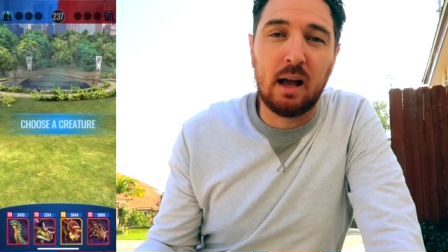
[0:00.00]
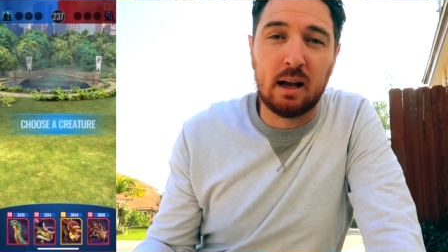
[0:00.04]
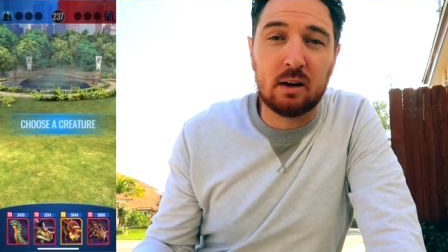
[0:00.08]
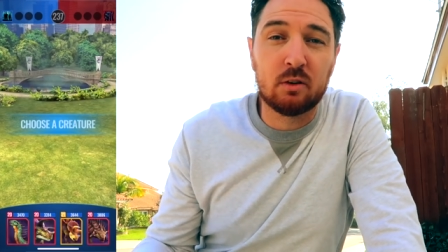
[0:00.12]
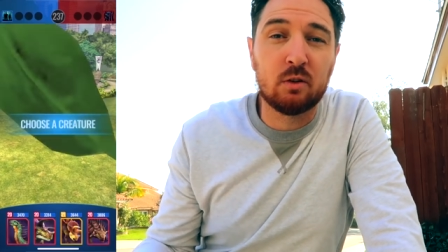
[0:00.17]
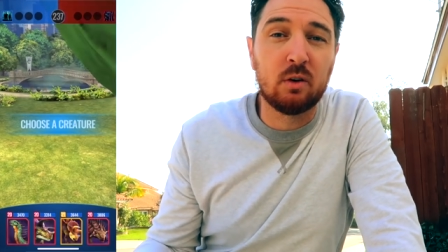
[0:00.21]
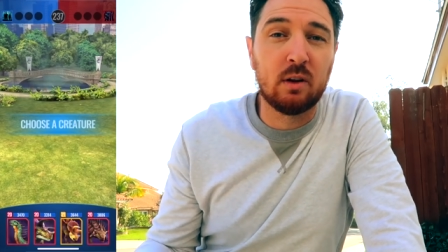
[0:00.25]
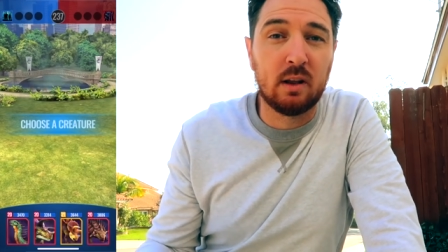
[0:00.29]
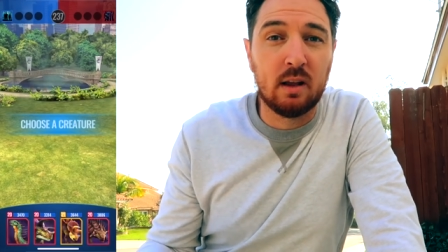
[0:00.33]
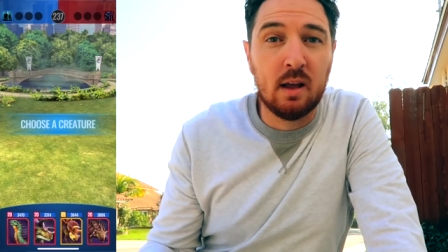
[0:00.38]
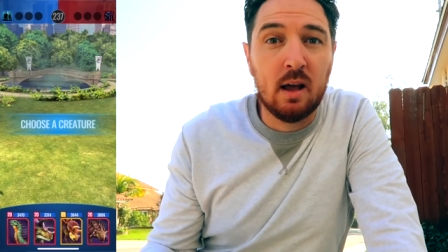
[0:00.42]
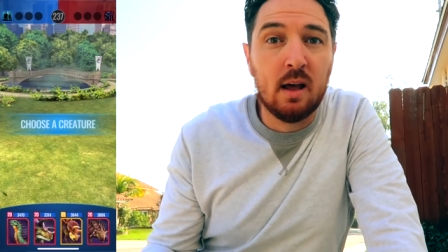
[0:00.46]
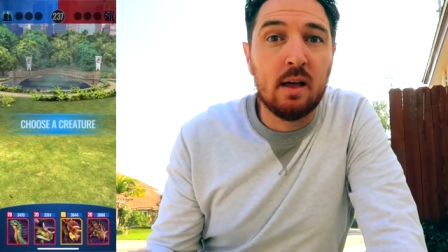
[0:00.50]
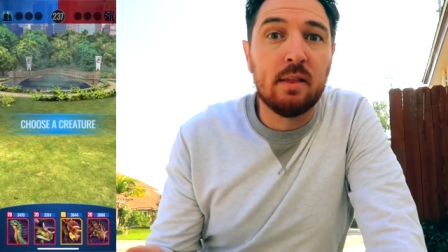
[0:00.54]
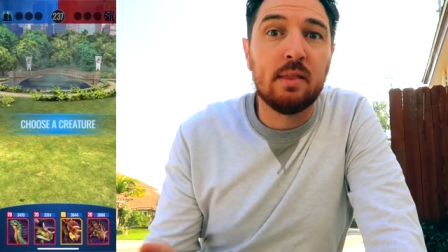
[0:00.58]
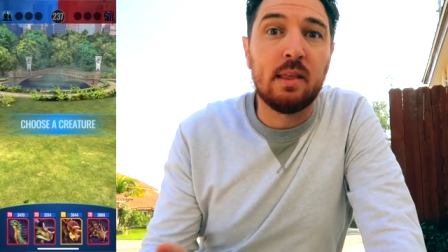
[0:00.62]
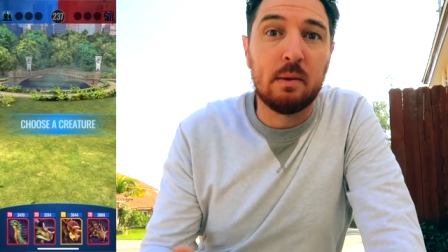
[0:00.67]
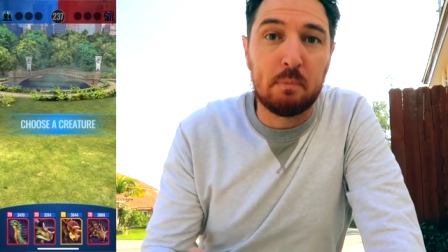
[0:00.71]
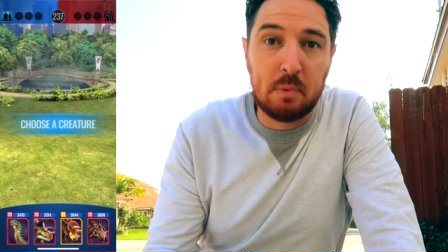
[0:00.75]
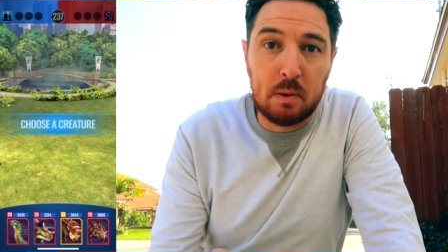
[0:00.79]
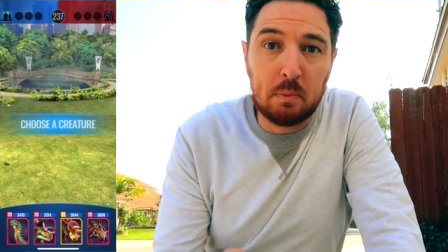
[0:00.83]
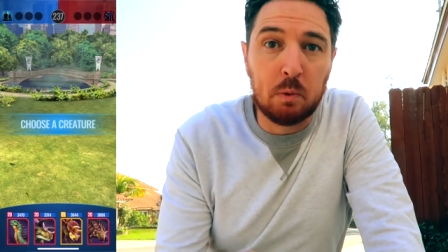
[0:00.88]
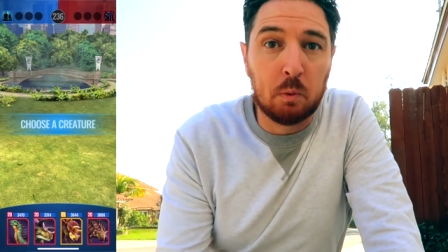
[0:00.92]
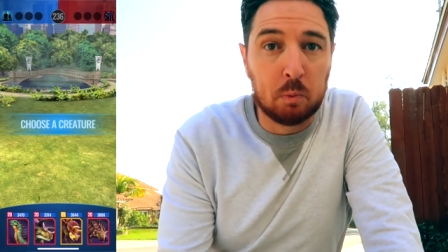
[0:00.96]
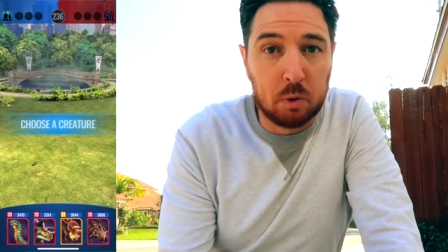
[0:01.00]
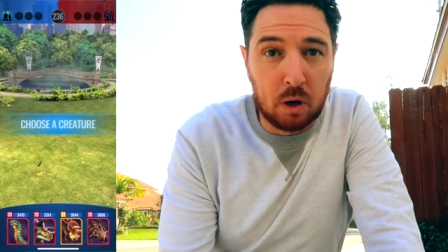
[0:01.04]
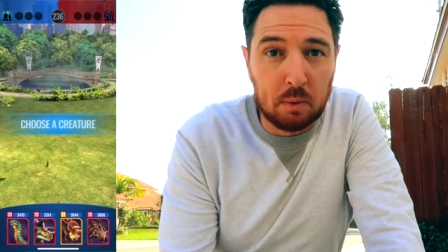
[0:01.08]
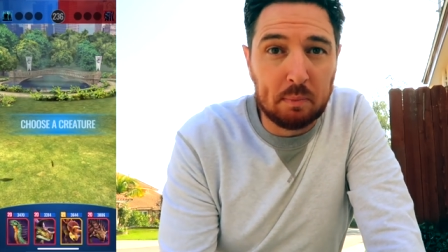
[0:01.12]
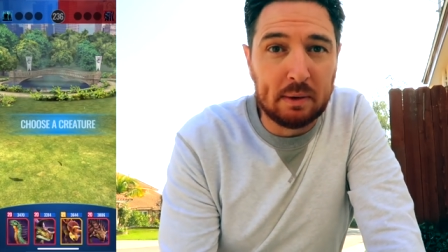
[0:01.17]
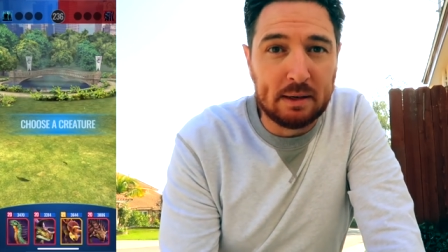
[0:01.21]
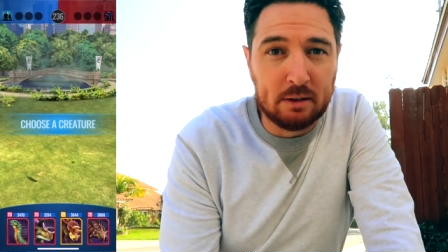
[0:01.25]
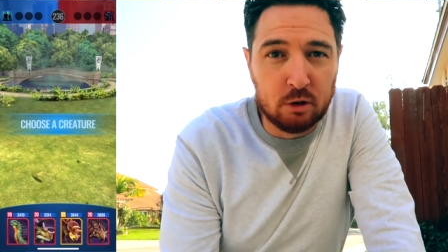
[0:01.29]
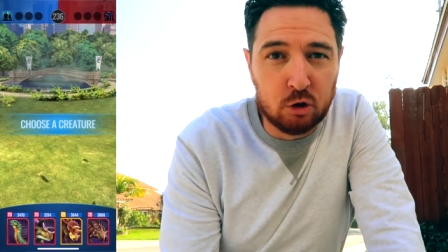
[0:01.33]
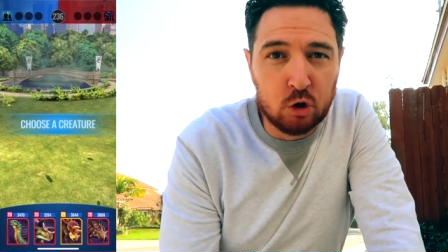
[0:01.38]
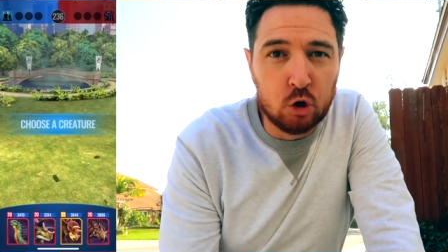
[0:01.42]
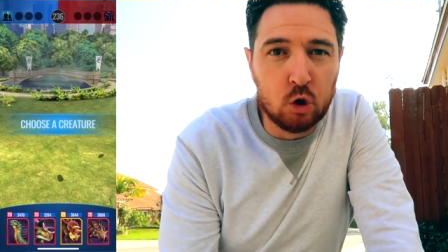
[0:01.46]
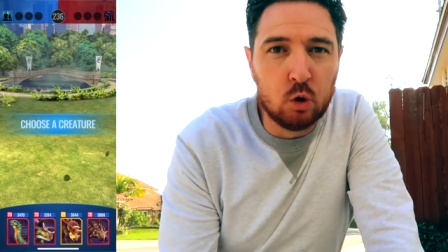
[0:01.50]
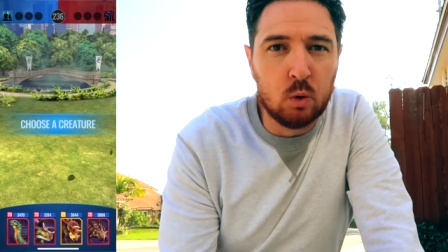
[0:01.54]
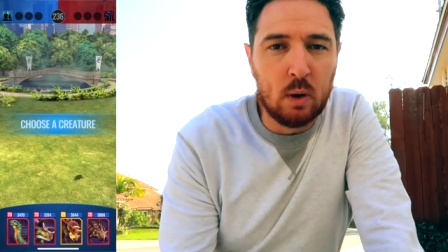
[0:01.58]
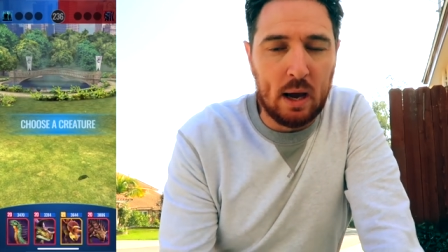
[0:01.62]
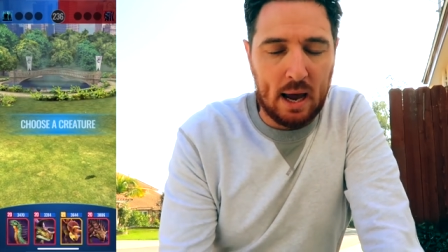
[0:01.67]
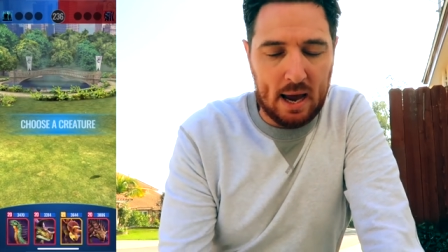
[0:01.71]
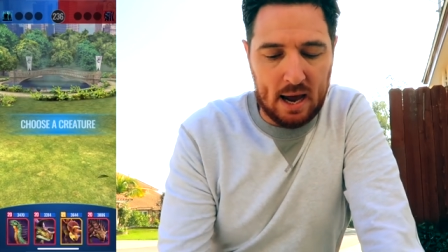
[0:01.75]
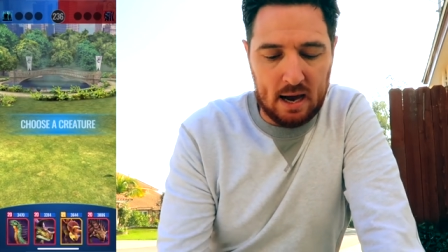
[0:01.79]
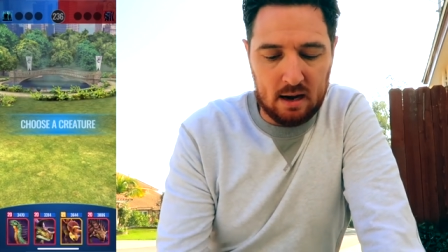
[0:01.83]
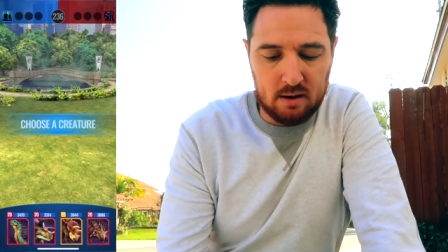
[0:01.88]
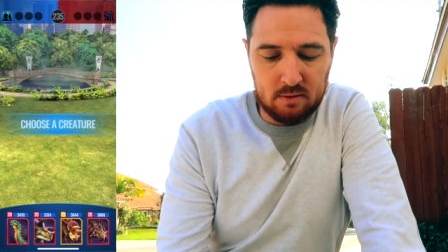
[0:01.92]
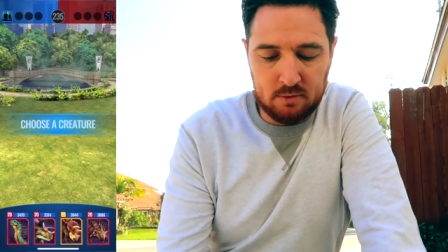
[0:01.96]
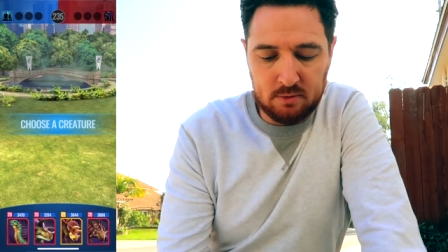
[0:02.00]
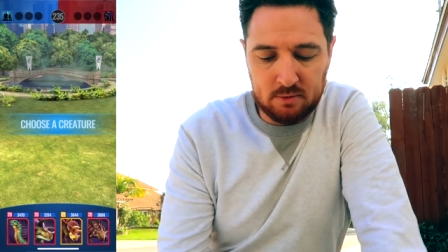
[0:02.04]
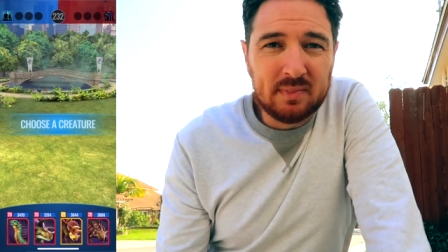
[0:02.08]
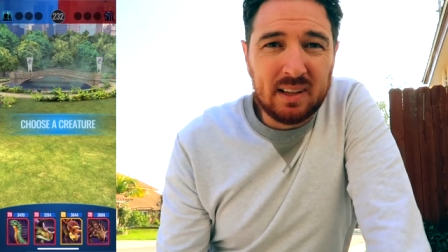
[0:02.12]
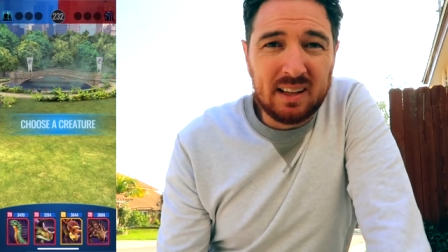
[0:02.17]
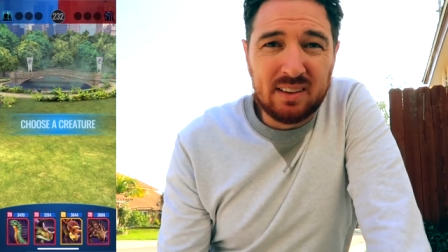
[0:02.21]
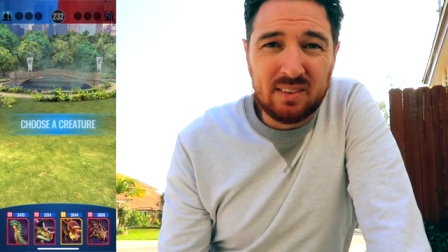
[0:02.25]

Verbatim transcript: actually that people probably do have,